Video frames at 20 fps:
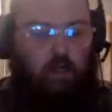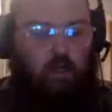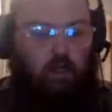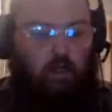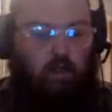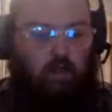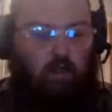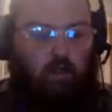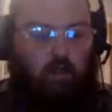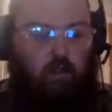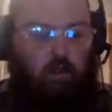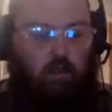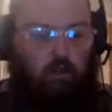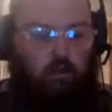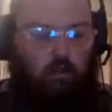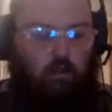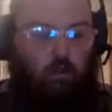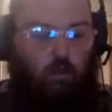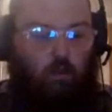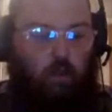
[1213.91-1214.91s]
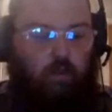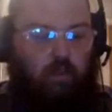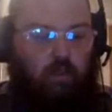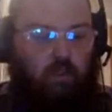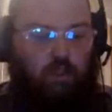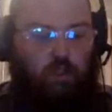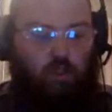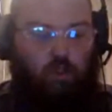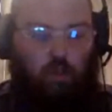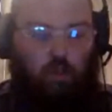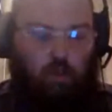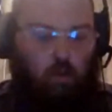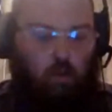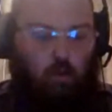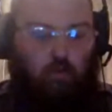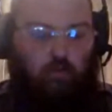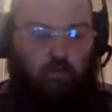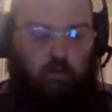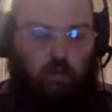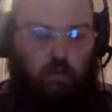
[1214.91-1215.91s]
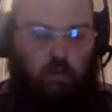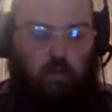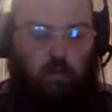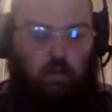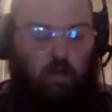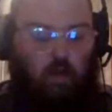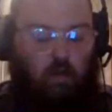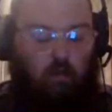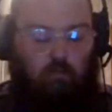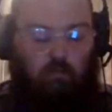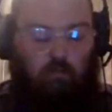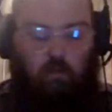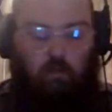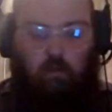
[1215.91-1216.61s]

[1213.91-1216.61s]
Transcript: and I think the one that stood out over the uh,